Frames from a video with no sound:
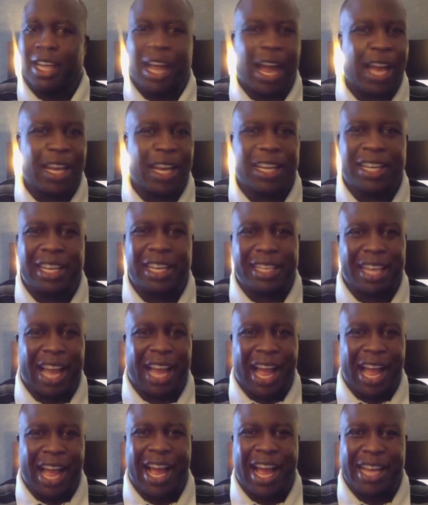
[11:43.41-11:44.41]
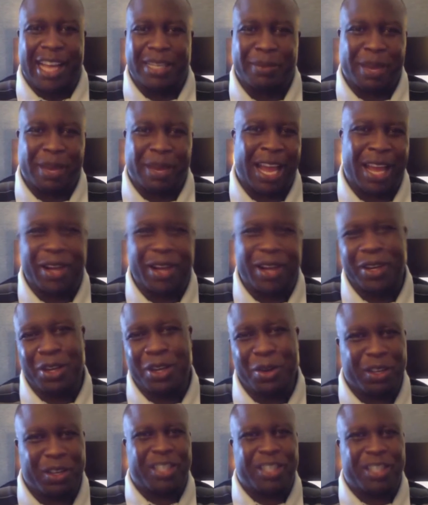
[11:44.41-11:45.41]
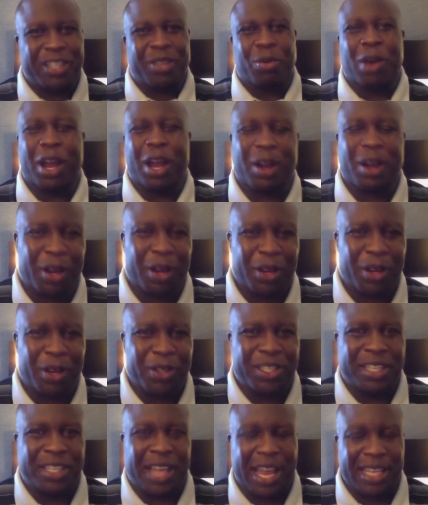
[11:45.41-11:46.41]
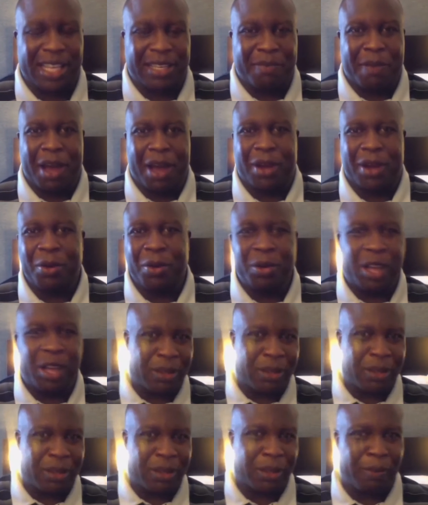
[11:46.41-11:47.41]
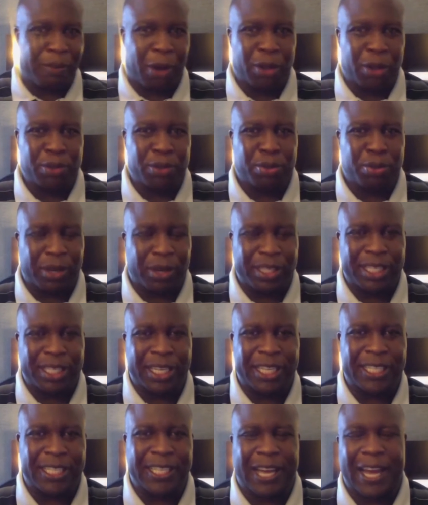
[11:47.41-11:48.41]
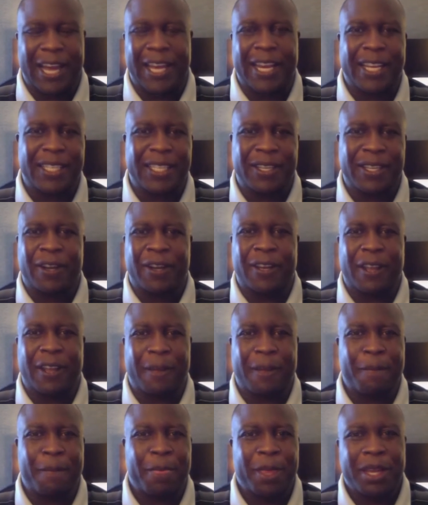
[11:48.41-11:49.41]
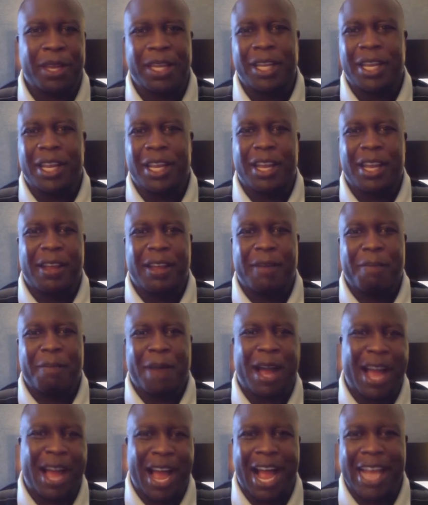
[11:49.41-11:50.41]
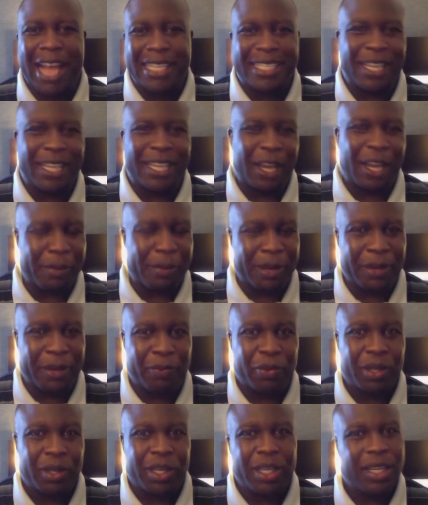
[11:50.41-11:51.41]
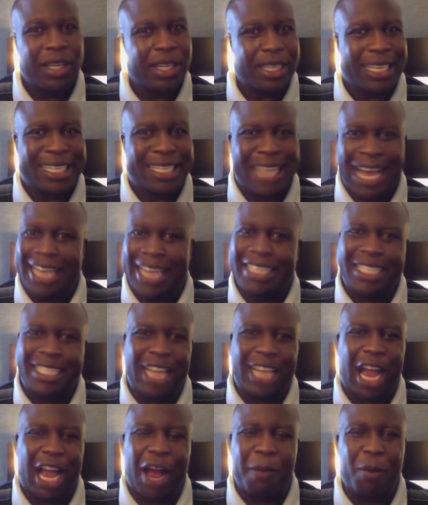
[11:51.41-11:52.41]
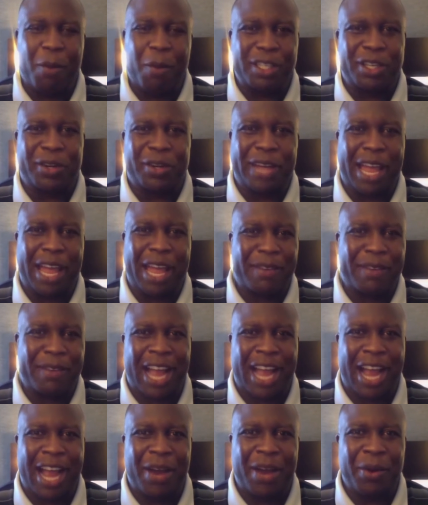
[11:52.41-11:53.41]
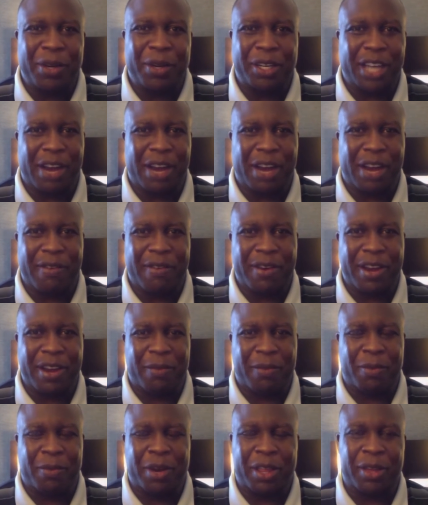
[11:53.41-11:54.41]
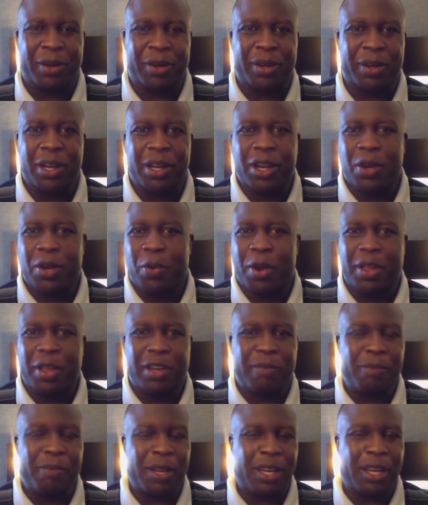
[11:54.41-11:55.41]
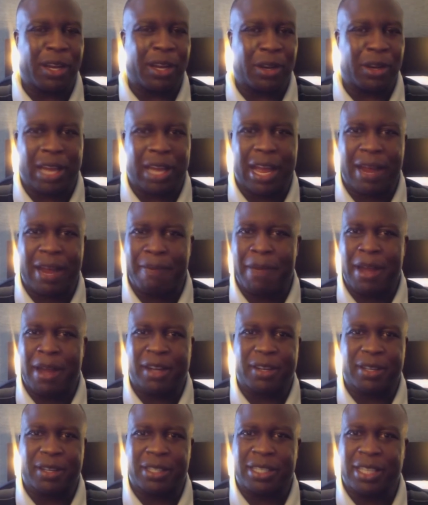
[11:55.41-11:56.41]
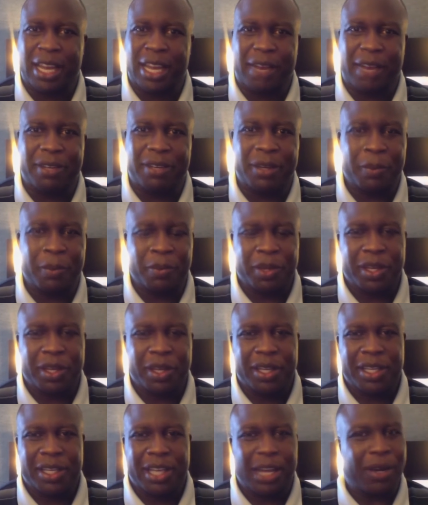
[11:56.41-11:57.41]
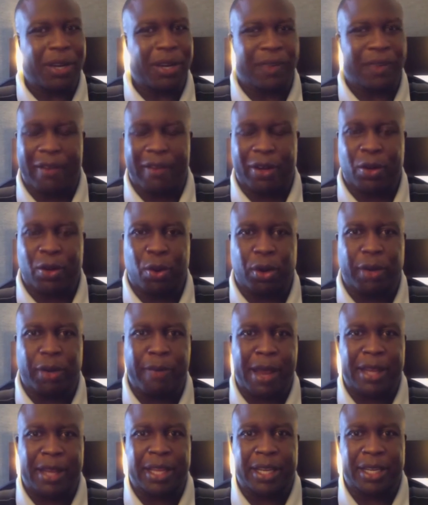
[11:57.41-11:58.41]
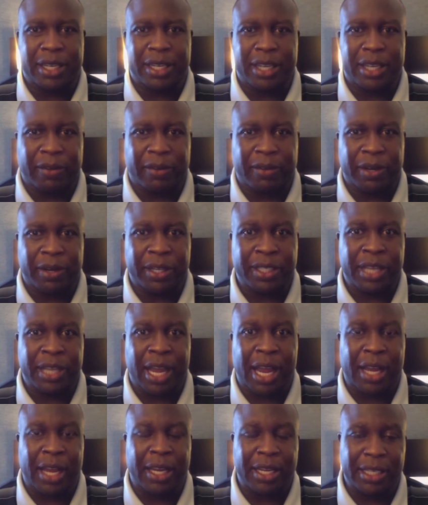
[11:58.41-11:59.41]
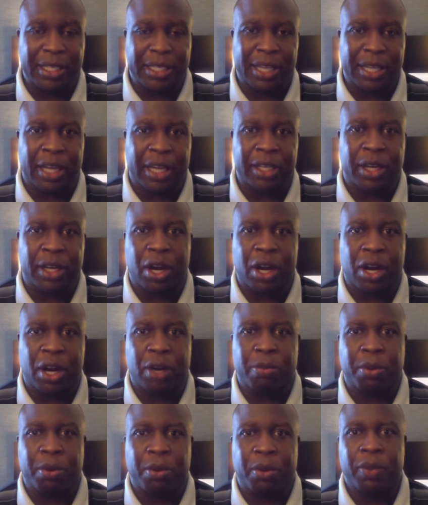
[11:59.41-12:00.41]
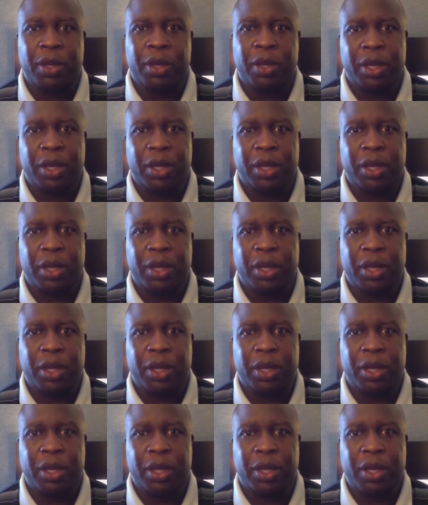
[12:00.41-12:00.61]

I look at the eyes, man. You can throw out all those stats about who gives up the most points against tight ends and all that. My eyes tell me the Dallas Cowboys don't have a guy who can cover him, whether it be a linebacker or safety. They don't even have a cornerback that can cover this guy. He is unguardable.